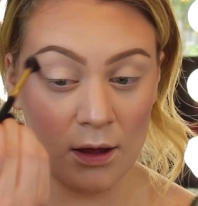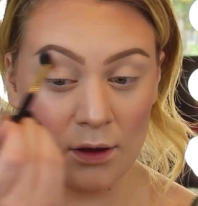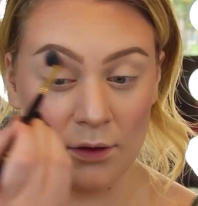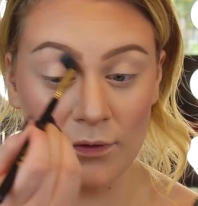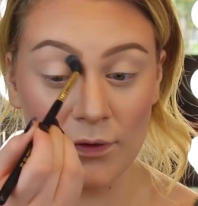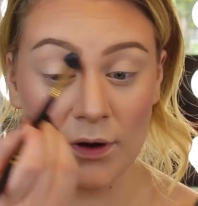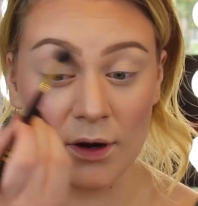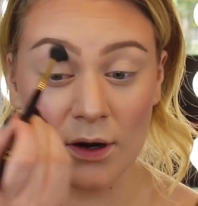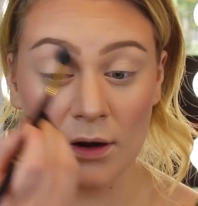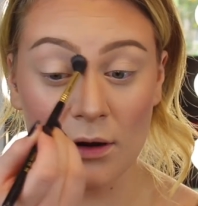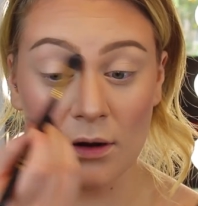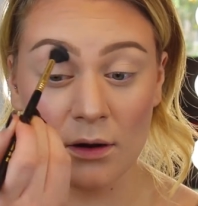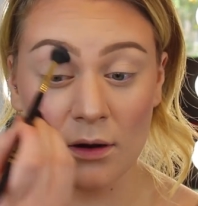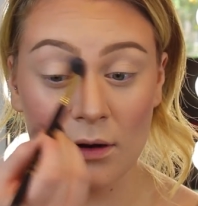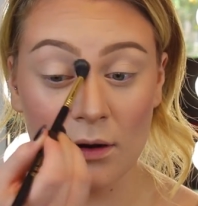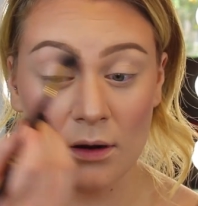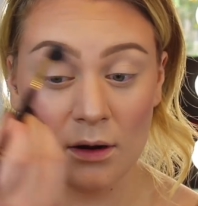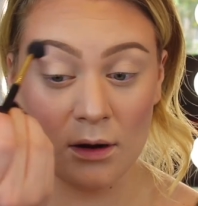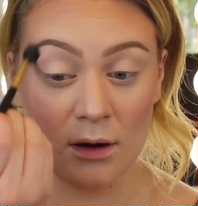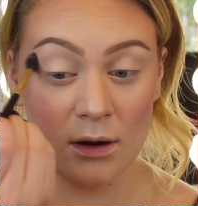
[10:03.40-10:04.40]
over.
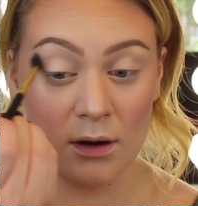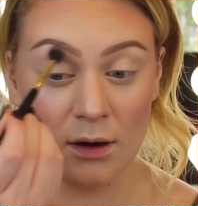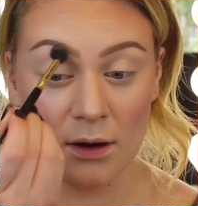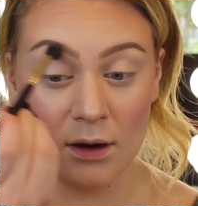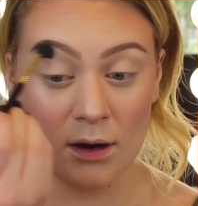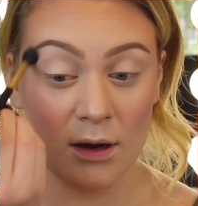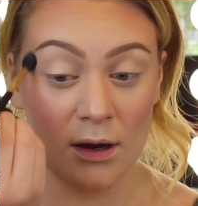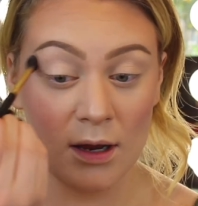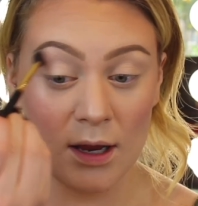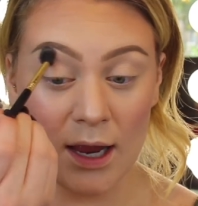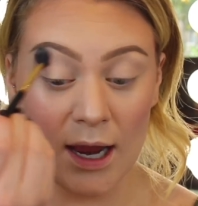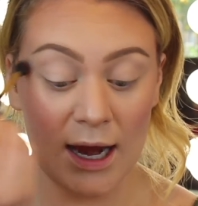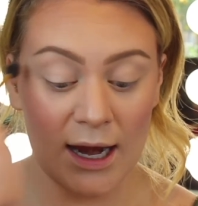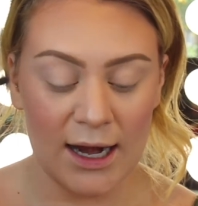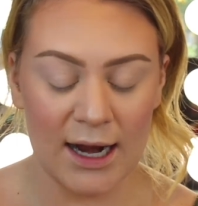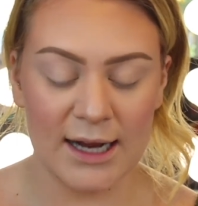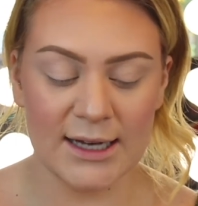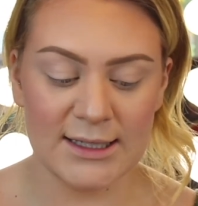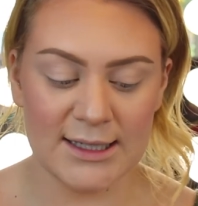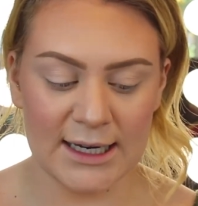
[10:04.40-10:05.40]

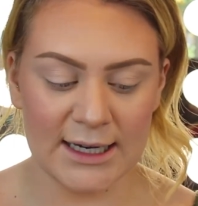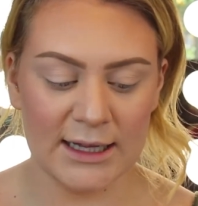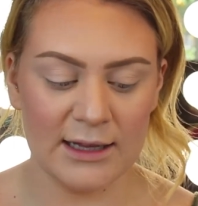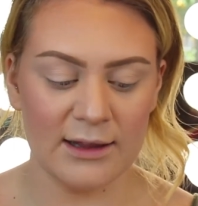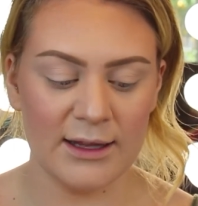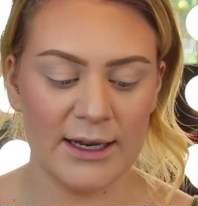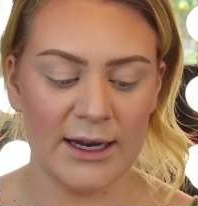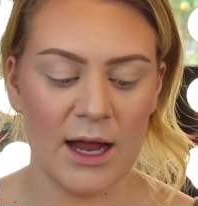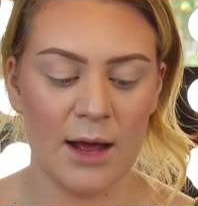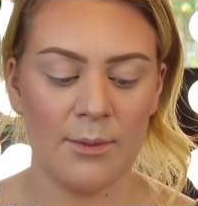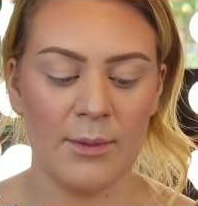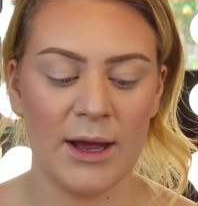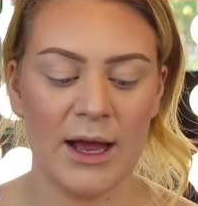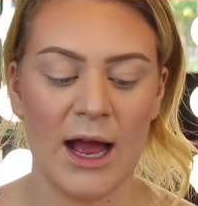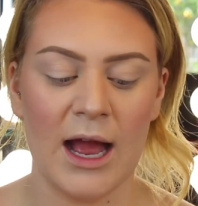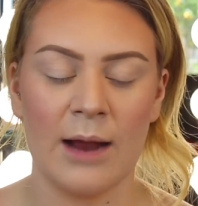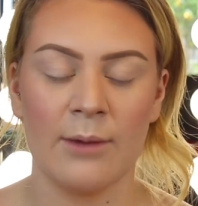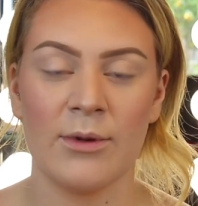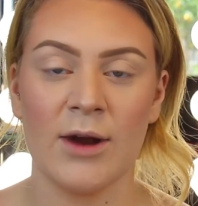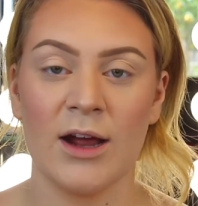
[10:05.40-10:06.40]
And I did clean up
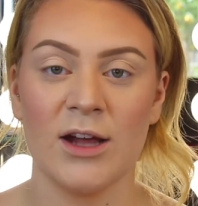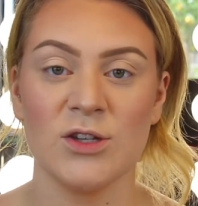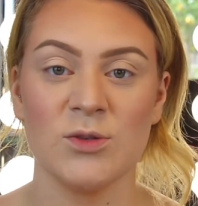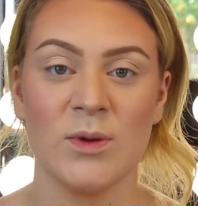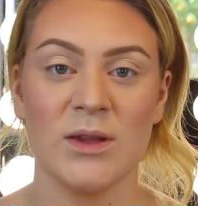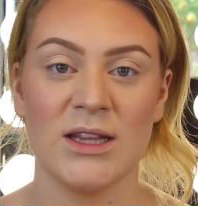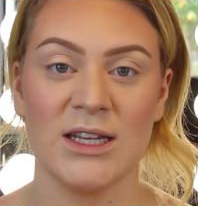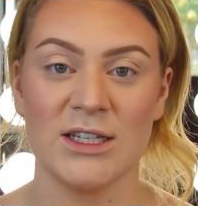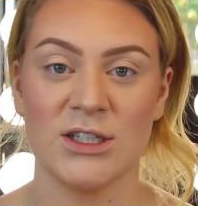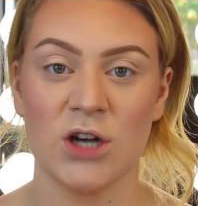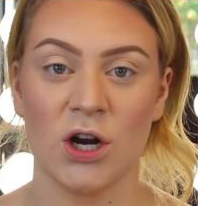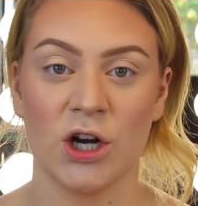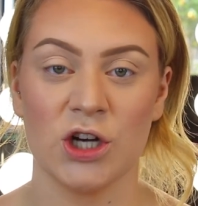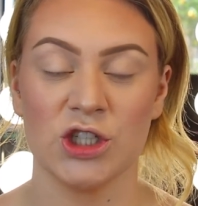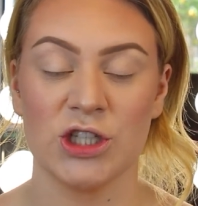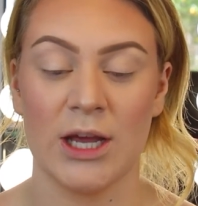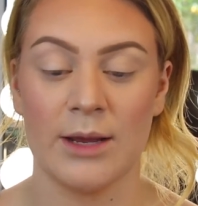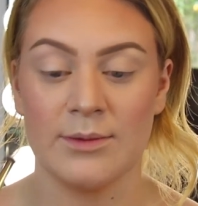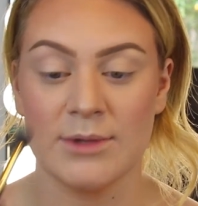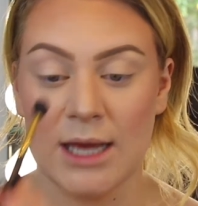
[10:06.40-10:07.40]
my eyebrows with the
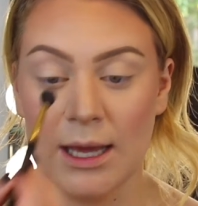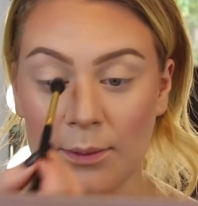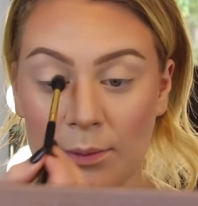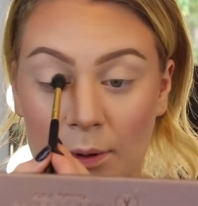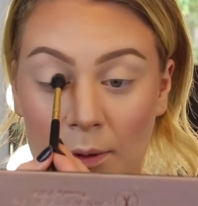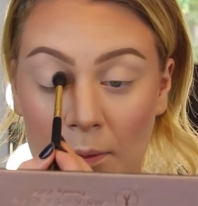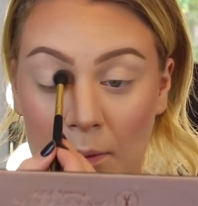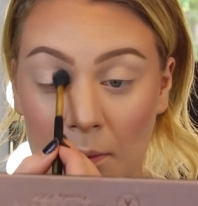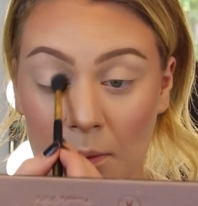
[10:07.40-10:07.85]
Tarte Shape Tape.